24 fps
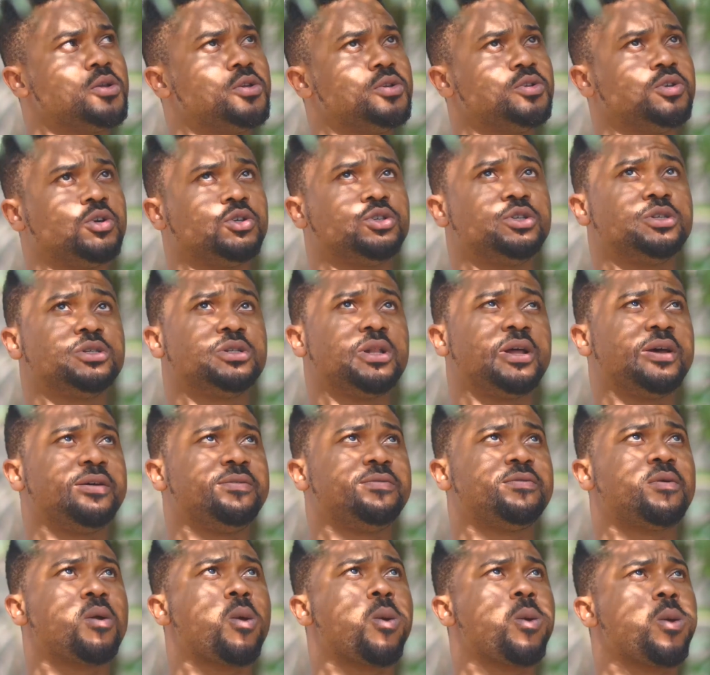Such is life.
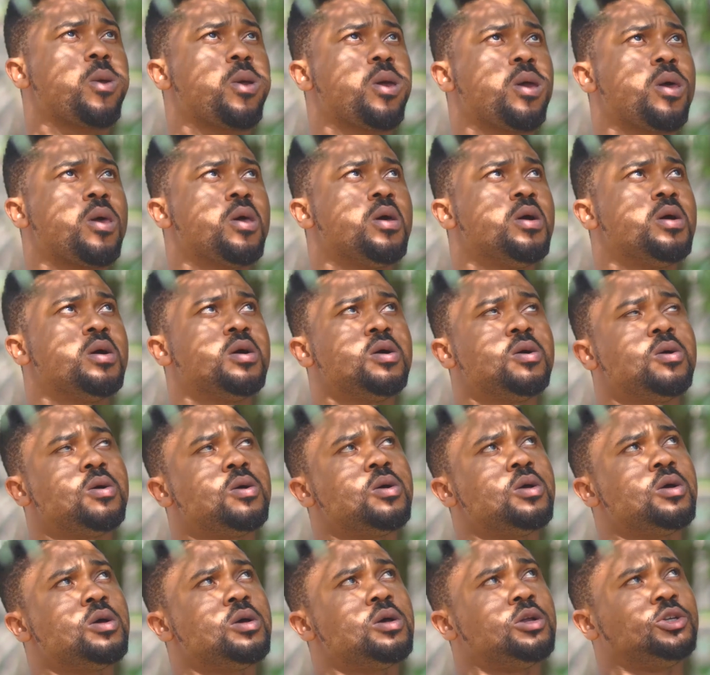
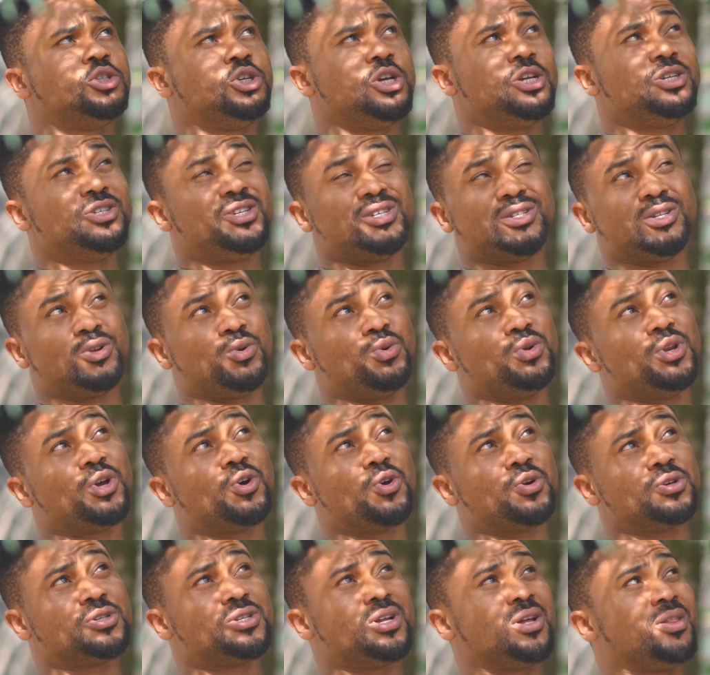Change is the only
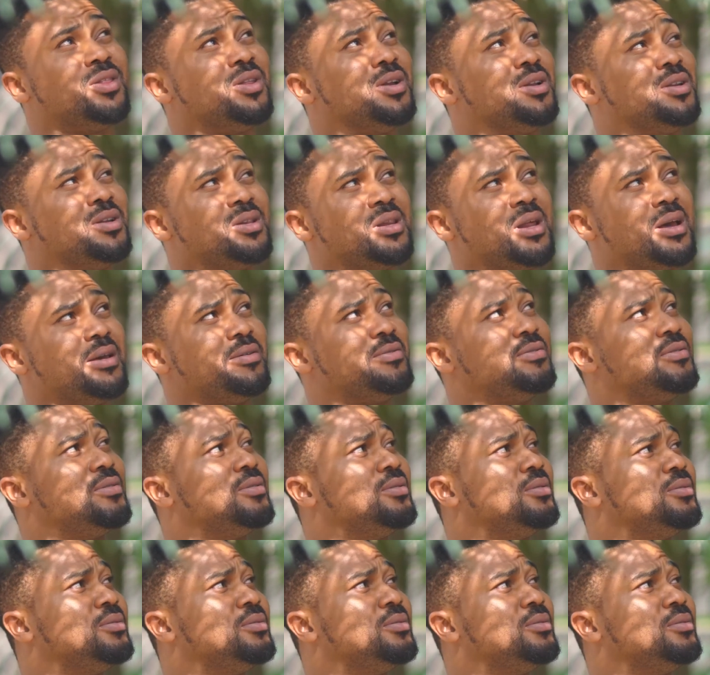constant thing in life.